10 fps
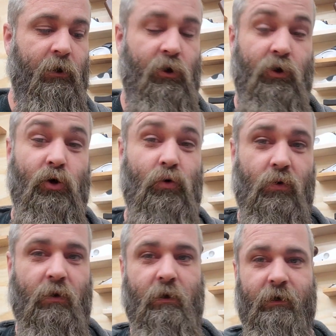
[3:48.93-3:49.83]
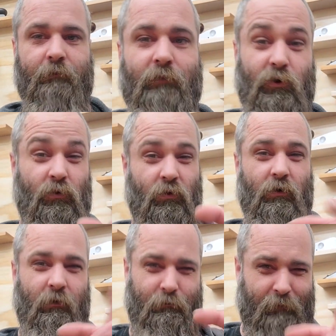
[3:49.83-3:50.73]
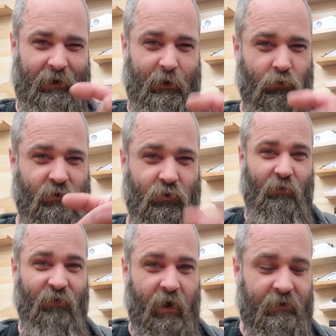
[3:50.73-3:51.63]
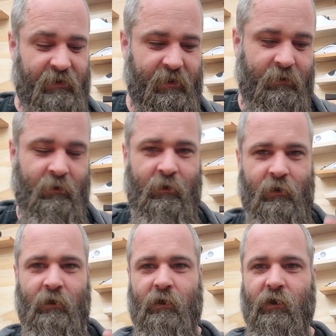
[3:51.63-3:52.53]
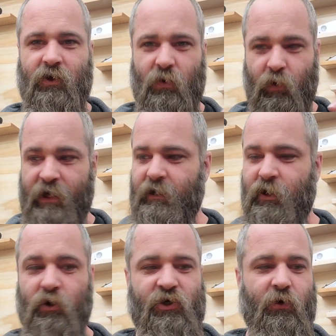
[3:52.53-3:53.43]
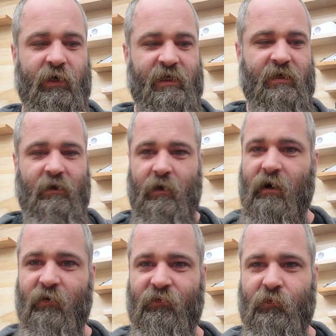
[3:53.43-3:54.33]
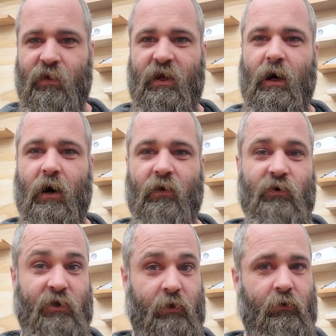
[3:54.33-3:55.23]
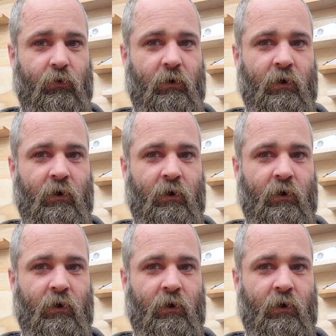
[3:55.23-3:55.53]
you, my YouTube friends, could win your choice of the other 2.